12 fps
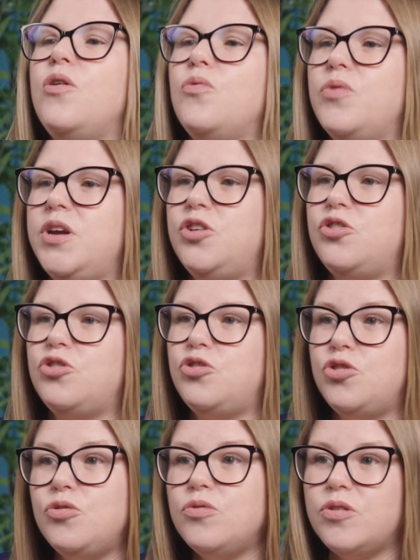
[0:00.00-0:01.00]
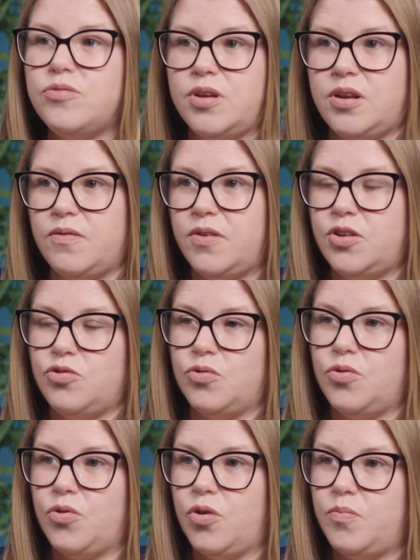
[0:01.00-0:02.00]
outreach to those
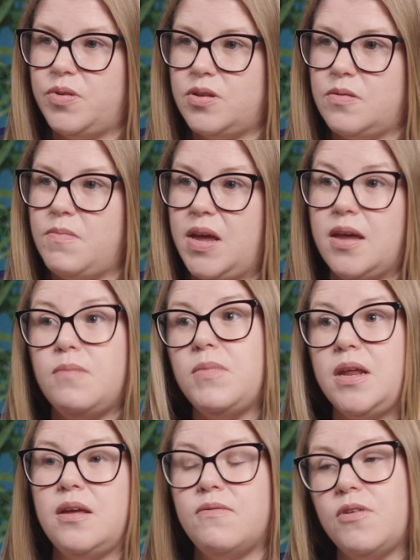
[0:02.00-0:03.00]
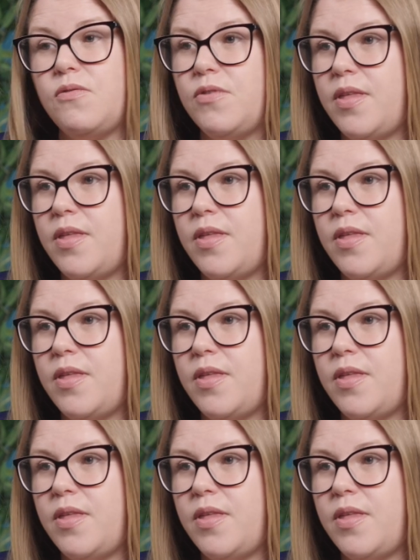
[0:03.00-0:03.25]
individual groups to make it meaningful for